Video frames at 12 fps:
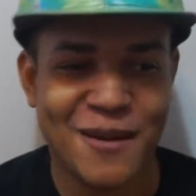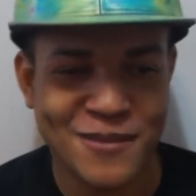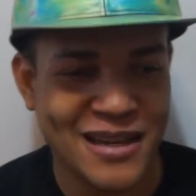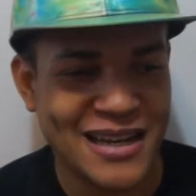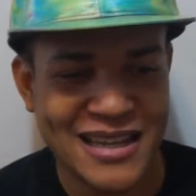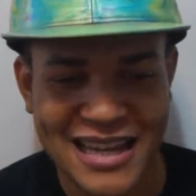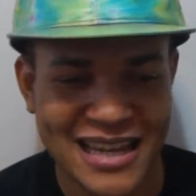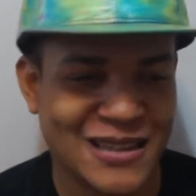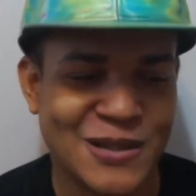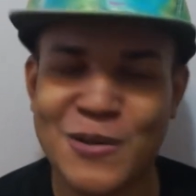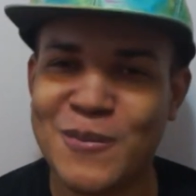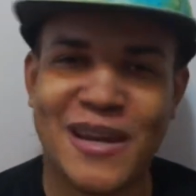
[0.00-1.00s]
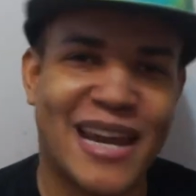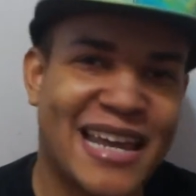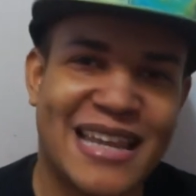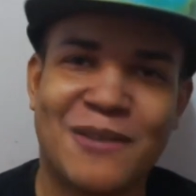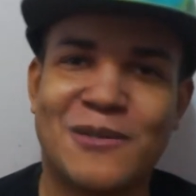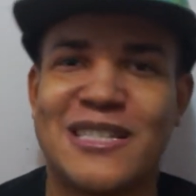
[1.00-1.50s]
I played it like a little bit,
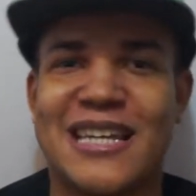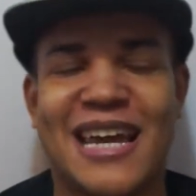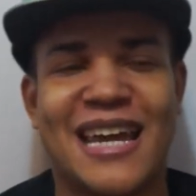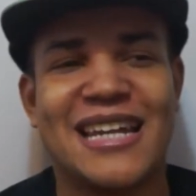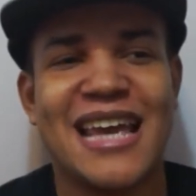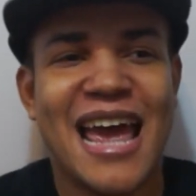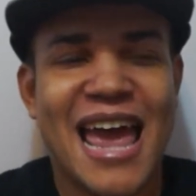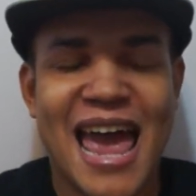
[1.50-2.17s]
and that was it.